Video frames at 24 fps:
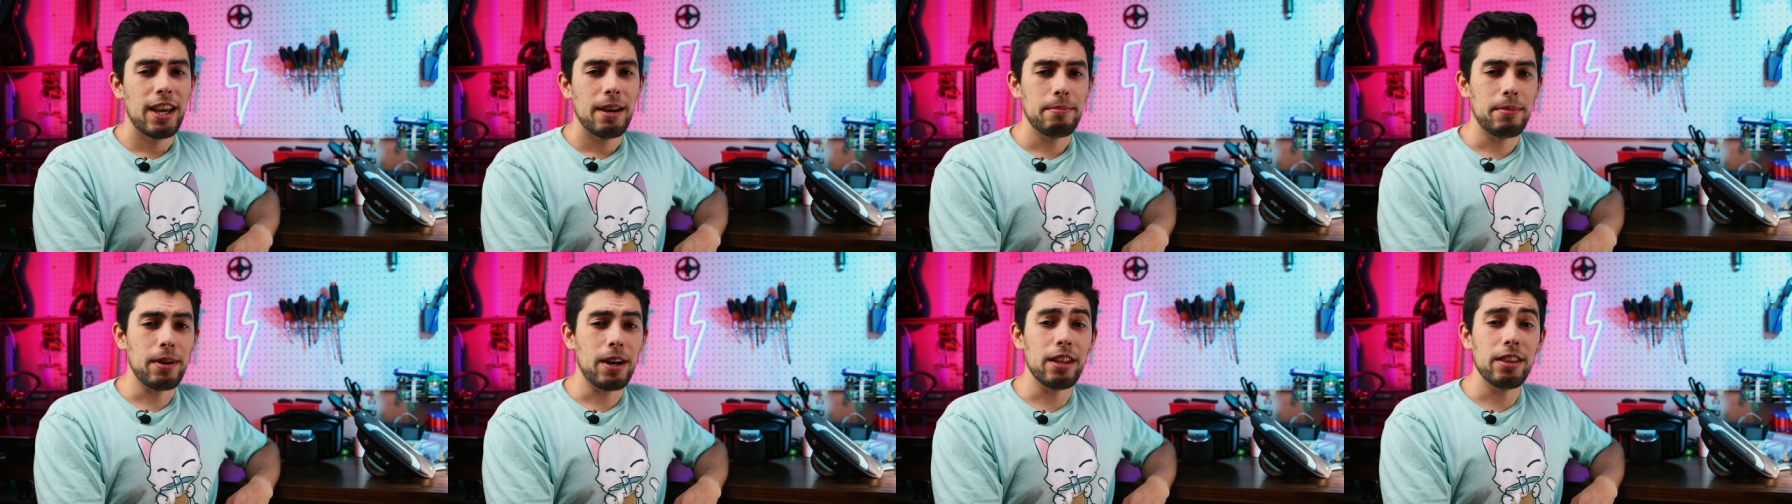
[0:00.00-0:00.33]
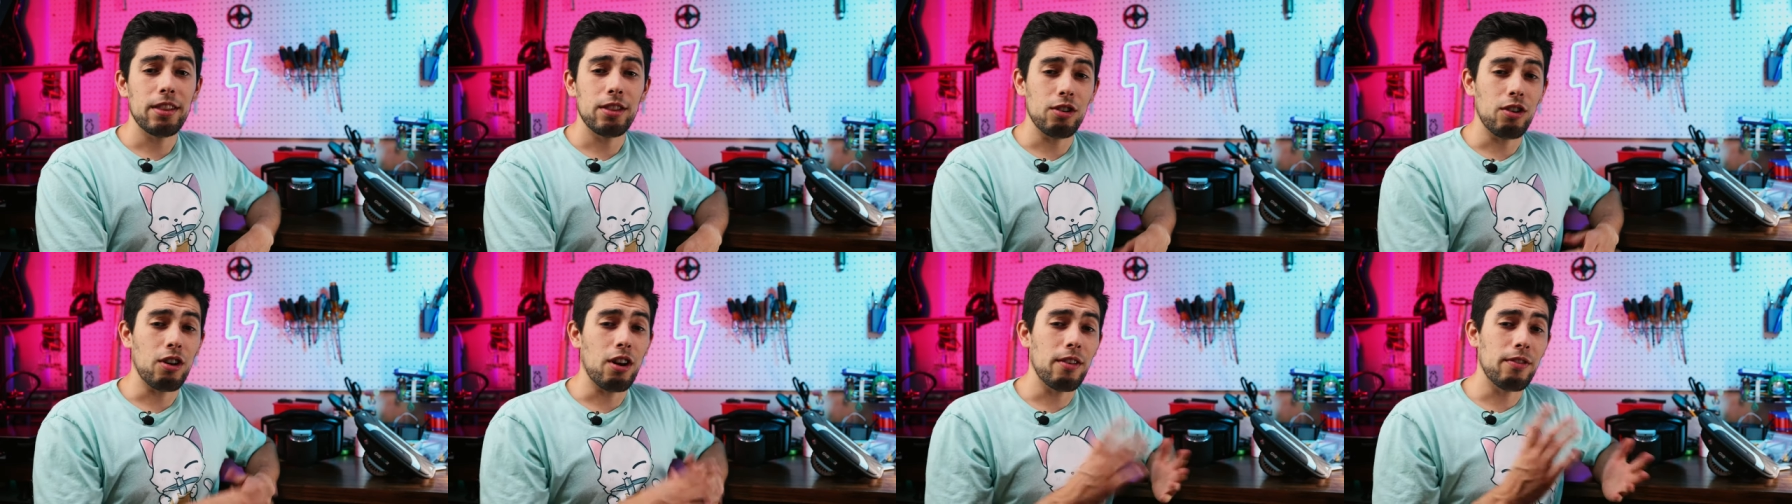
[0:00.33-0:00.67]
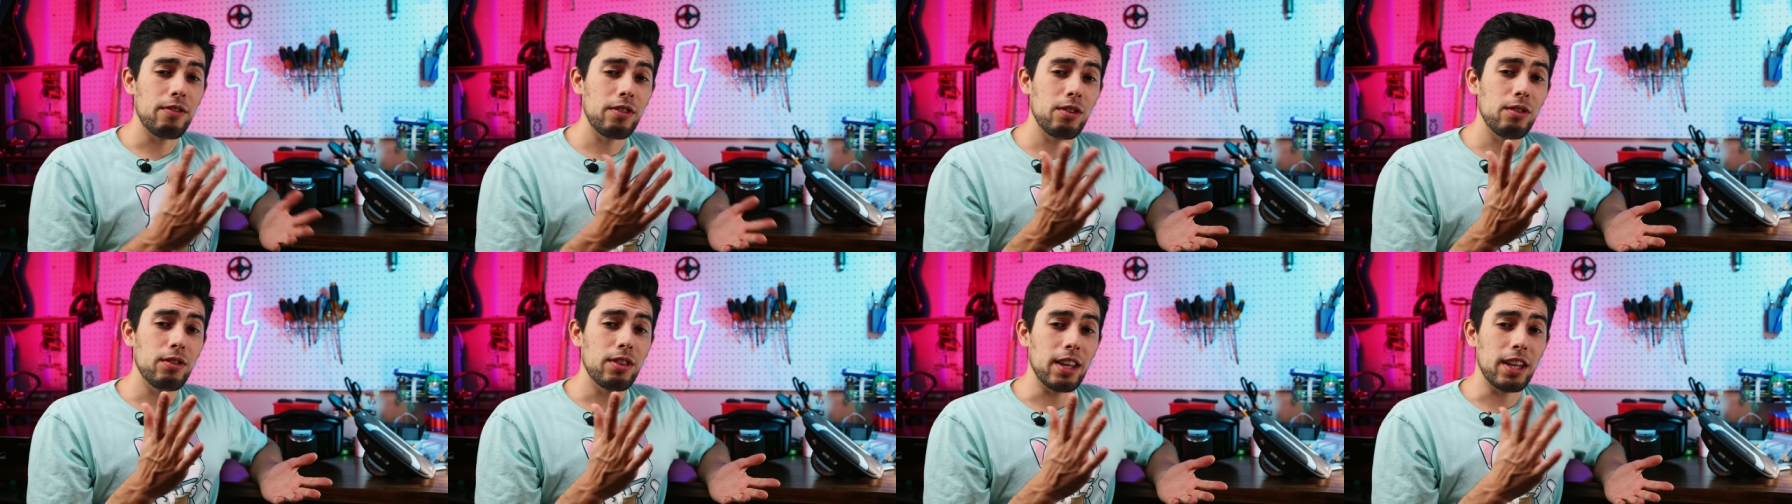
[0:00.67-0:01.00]
but there are a
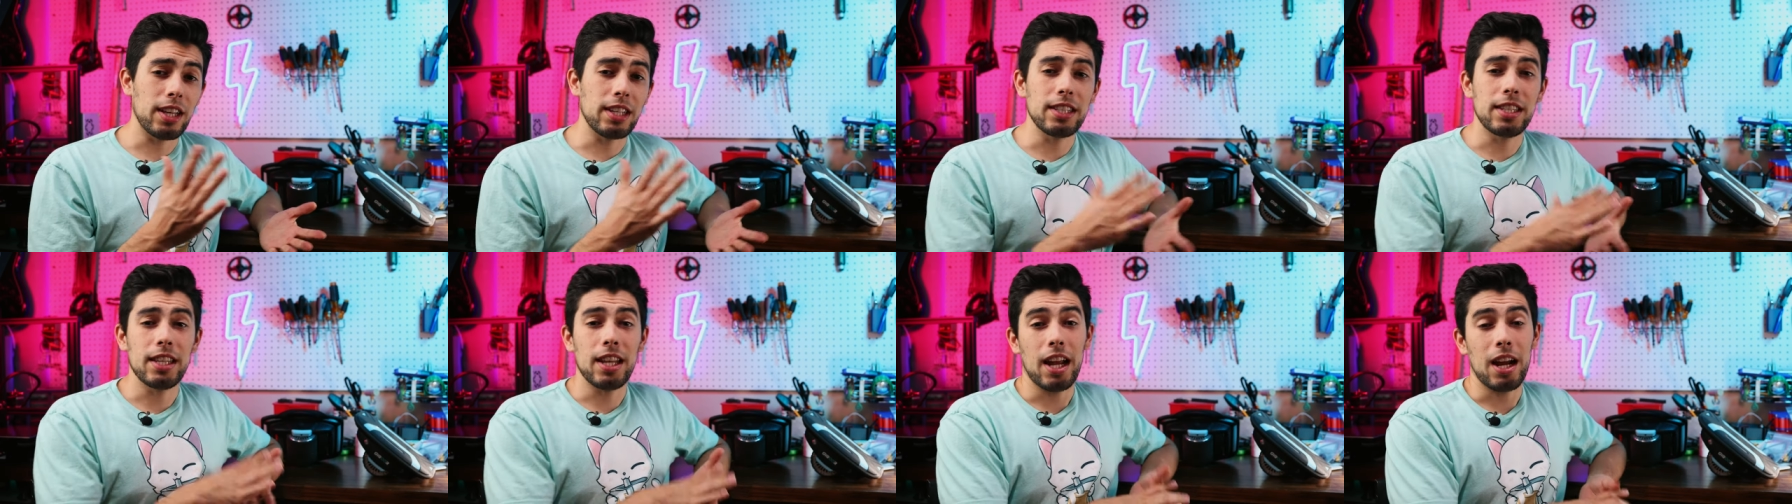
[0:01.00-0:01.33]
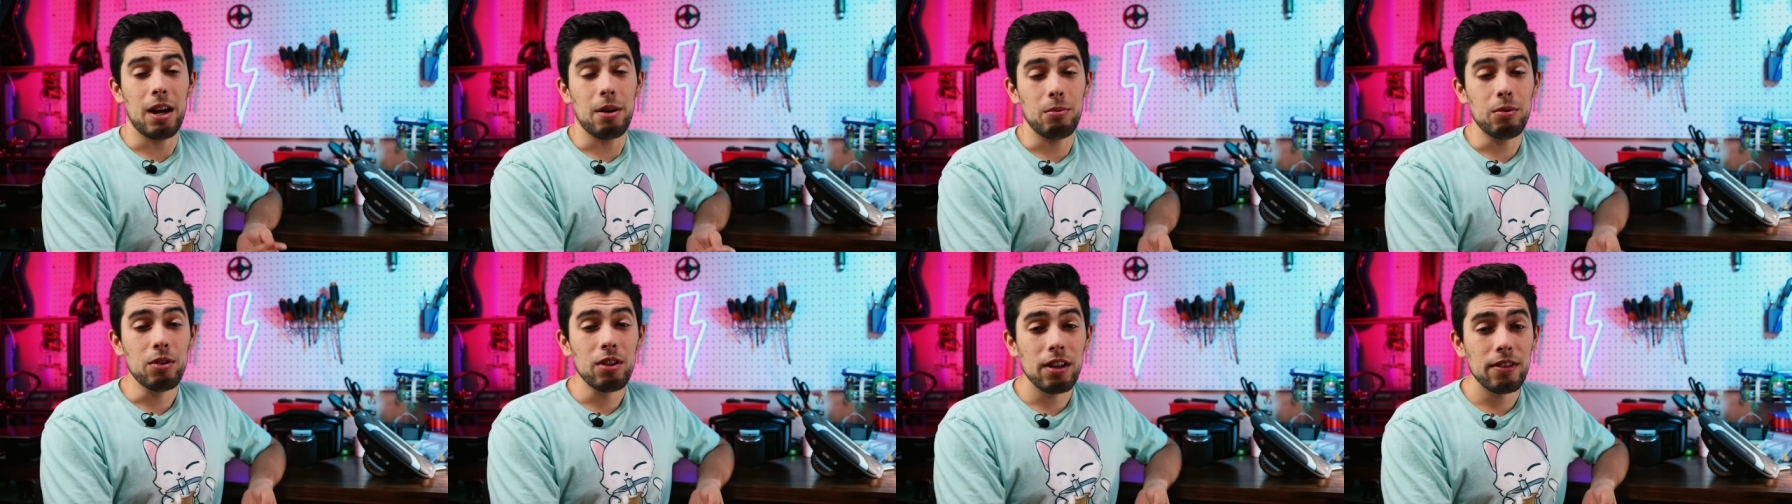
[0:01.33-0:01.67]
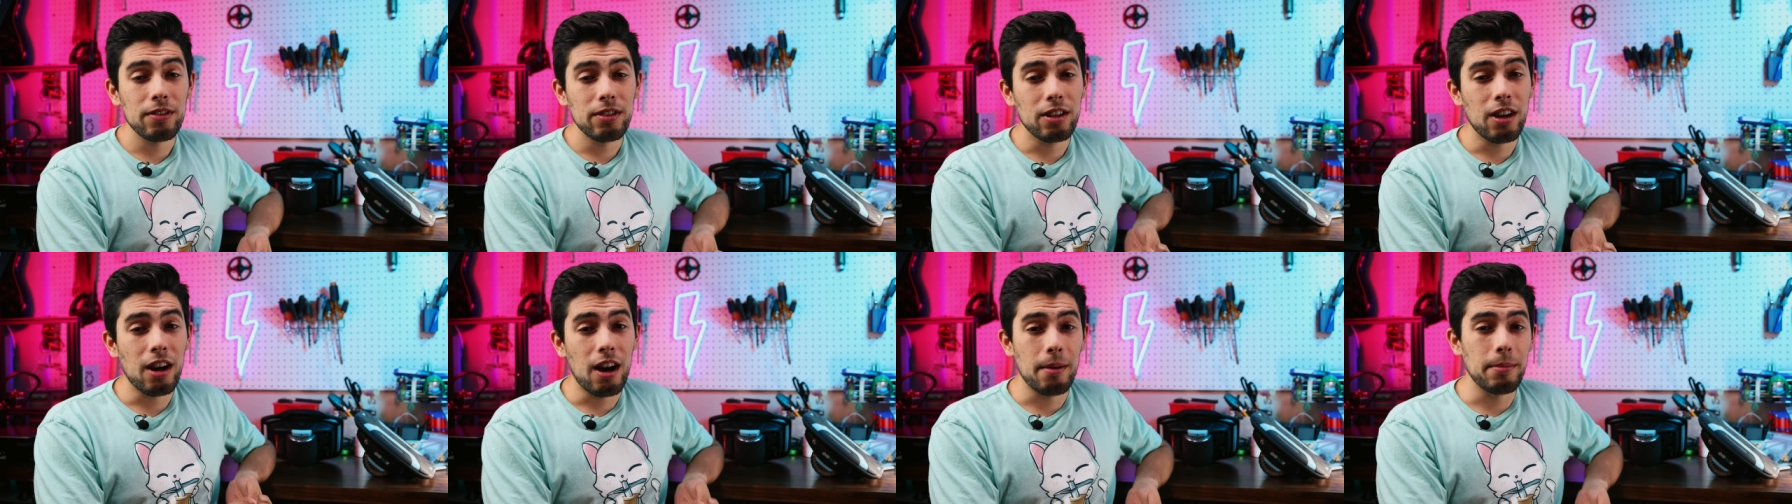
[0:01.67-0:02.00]
few things that I will
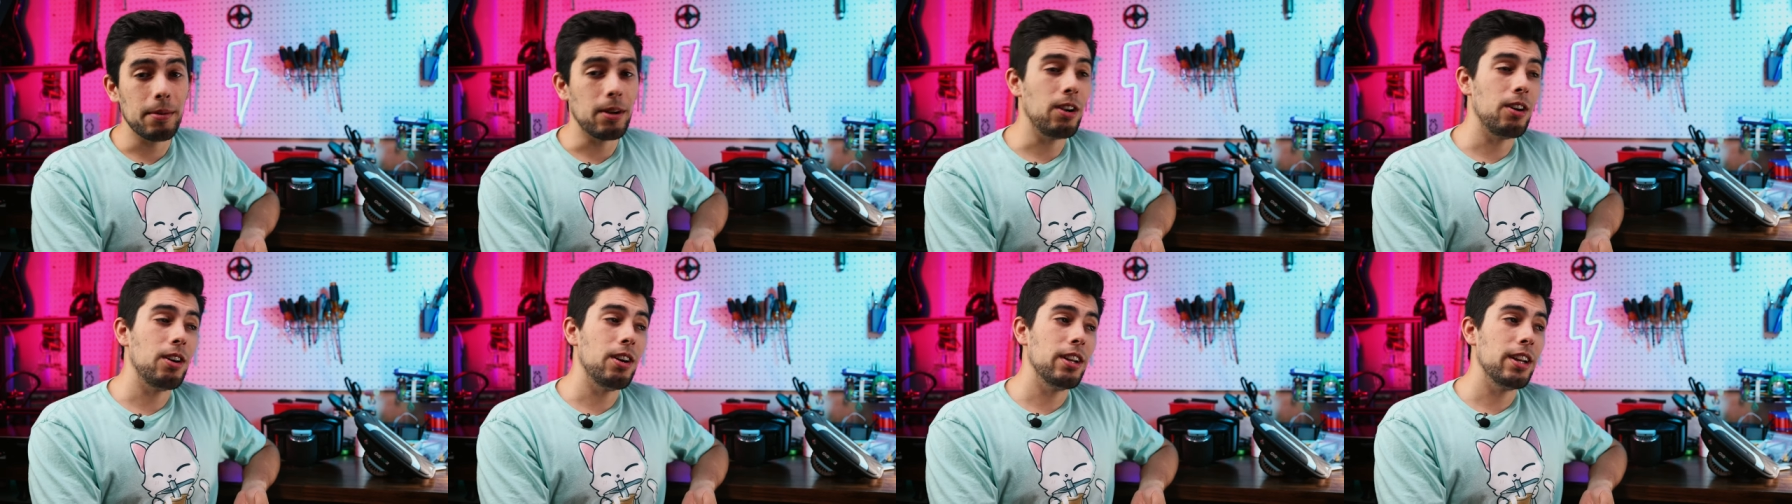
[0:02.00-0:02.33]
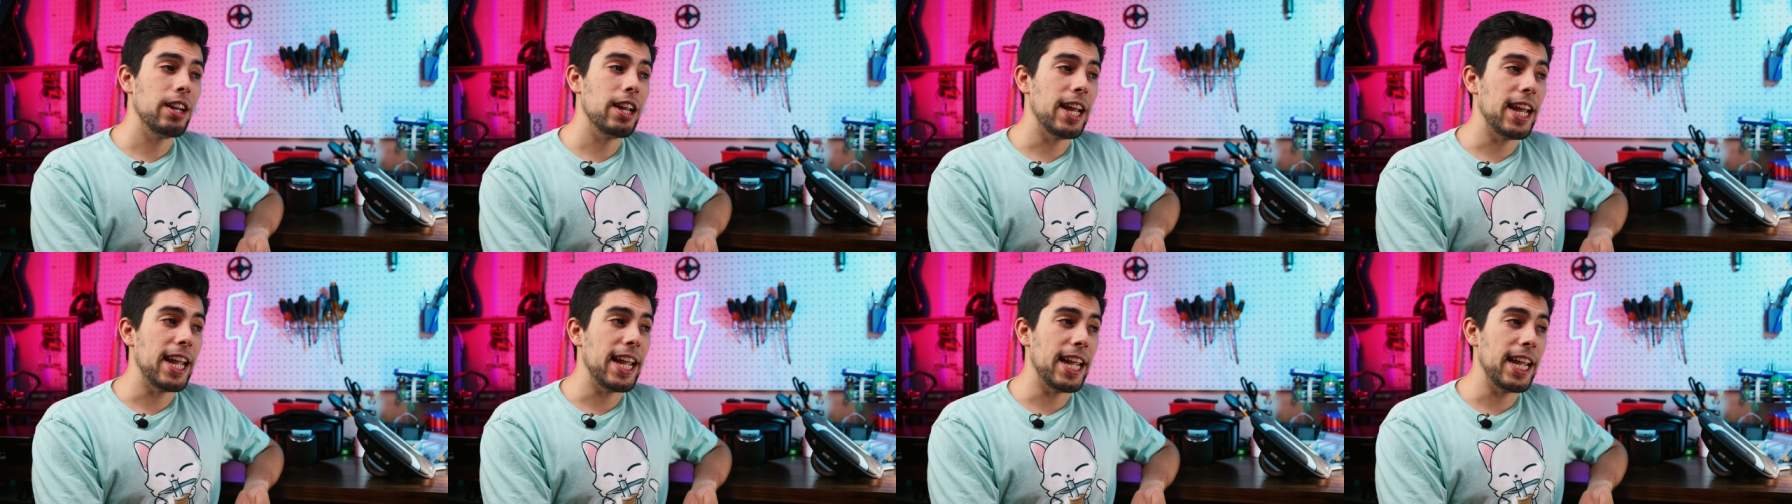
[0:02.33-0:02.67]
have to comment on